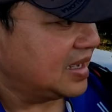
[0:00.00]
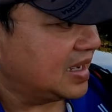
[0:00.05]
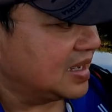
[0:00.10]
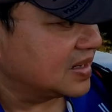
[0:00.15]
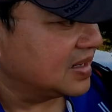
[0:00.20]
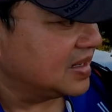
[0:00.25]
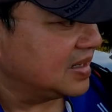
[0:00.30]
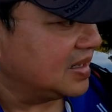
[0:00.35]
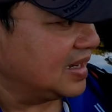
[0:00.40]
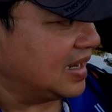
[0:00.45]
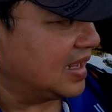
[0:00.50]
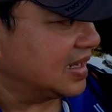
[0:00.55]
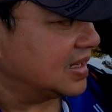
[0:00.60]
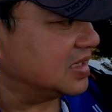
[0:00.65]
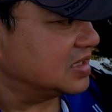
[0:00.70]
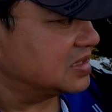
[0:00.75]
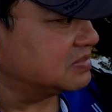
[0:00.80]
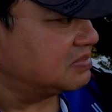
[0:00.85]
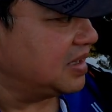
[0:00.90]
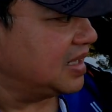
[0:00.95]
I really like
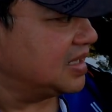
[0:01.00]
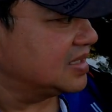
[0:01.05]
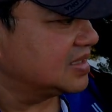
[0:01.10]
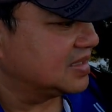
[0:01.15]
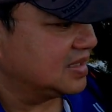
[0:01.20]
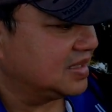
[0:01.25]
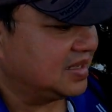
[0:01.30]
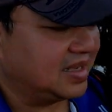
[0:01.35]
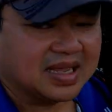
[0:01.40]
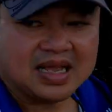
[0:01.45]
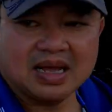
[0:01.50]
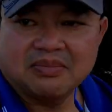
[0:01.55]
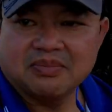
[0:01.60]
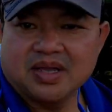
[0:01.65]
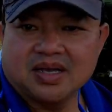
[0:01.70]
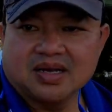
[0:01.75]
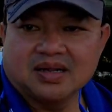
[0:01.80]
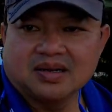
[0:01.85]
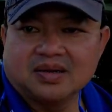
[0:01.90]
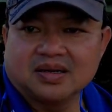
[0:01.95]
this place. I come
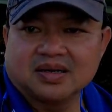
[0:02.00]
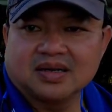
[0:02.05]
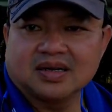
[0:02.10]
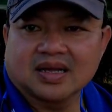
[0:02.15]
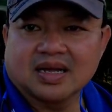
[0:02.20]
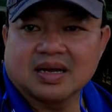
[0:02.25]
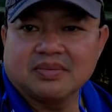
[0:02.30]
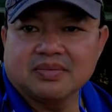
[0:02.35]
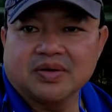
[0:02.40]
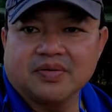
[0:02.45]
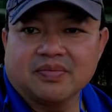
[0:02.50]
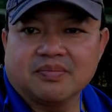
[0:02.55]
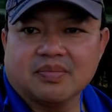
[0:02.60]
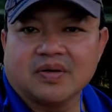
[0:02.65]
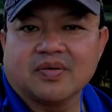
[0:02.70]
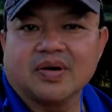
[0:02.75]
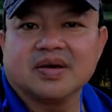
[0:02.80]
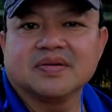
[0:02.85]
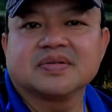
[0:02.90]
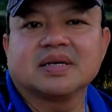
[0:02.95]
here a lot. I come here with
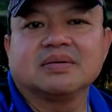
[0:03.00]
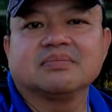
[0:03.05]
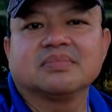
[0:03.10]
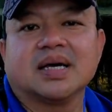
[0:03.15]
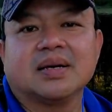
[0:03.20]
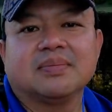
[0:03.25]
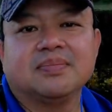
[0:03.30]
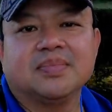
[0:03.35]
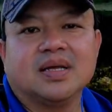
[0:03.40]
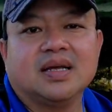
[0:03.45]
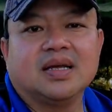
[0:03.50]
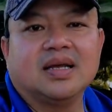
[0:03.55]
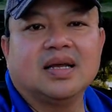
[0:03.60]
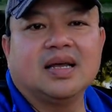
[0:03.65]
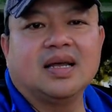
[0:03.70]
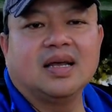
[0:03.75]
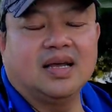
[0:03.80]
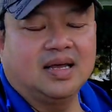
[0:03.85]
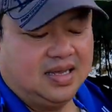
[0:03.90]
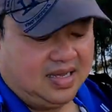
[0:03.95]
my wife sometime.
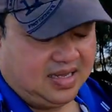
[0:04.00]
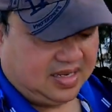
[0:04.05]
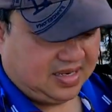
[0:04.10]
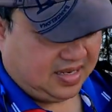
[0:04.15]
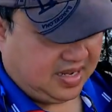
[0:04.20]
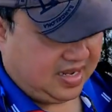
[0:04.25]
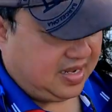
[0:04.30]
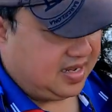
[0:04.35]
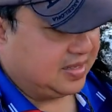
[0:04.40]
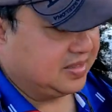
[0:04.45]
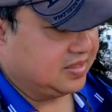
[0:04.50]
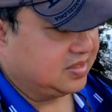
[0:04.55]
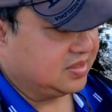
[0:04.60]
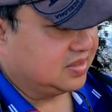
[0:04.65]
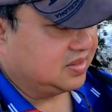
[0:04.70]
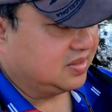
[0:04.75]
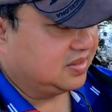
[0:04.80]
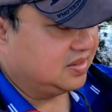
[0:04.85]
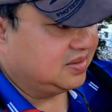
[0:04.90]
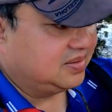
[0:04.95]
And yeah,
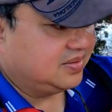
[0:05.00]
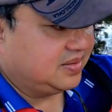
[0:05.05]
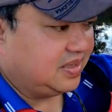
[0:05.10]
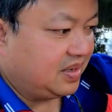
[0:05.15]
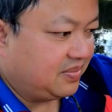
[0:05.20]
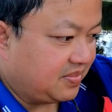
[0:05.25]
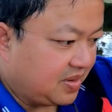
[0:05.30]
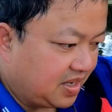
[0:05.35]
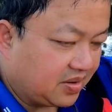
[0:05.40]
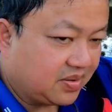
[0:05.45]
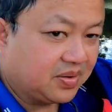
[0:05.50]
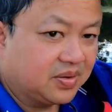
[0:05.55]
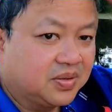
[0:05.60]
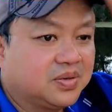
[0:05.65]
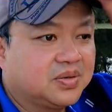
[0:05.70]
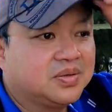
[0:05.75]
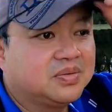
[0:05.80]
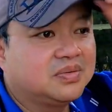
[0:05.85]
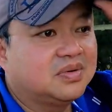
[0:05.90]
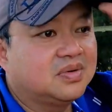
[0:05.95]
so here am I going
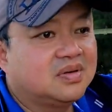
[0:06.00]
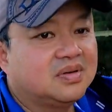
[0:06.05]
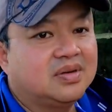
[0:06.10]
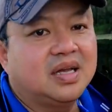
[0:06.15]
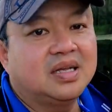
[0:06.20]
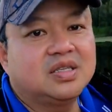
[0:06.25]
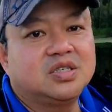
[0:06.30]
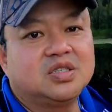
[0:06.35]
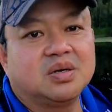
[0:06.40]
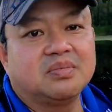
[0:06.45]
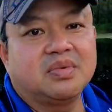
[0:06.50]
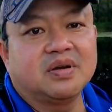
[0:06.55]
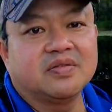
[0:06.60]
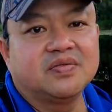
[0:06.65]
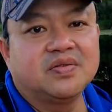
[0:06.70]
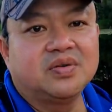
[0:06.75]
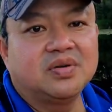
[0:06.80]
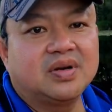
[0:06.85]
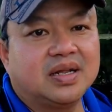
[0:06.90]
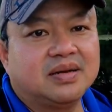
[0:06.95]
to enjoy my
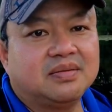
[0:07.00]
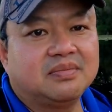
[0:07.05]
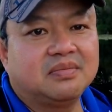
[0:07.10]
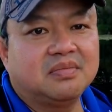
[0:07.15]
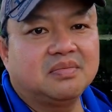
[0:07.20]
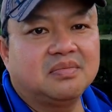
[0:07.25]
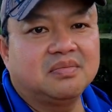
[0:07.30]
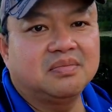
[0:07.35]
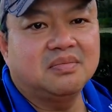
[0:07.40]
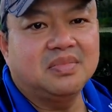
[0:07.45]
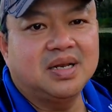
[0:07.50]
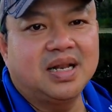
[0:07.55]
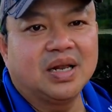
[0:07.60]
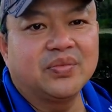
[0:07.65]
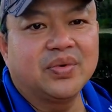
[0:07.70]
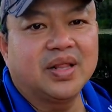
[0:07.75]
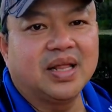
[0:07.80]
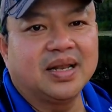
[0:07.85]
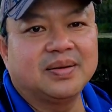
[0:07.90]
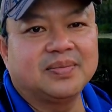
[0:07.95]
food and be
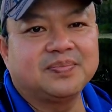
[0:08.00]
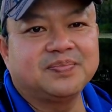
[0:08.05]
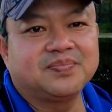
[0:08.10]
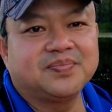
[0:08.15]
done with it.